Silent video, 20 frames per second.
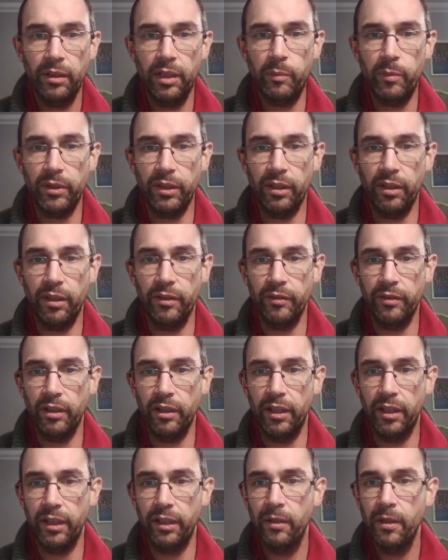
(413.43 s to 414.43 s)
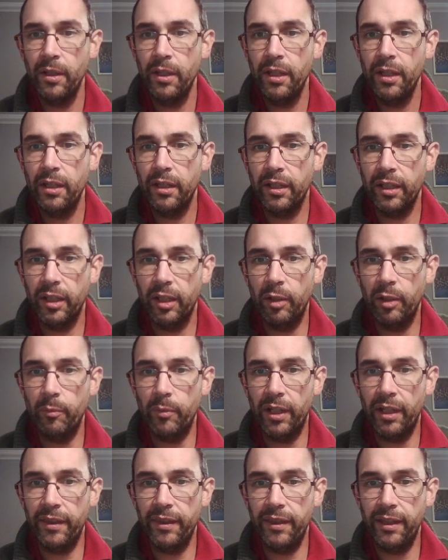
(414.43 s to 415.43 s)
the guard on the line,
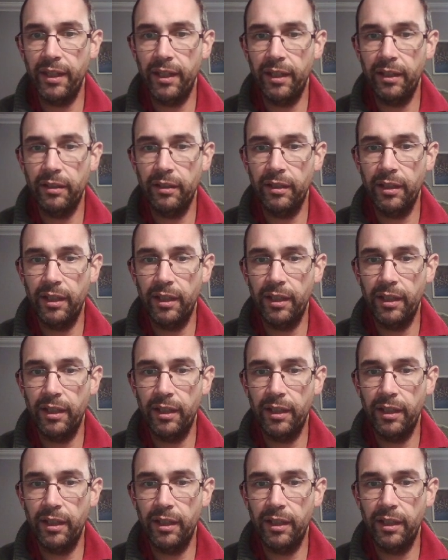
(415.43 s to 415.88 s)
and then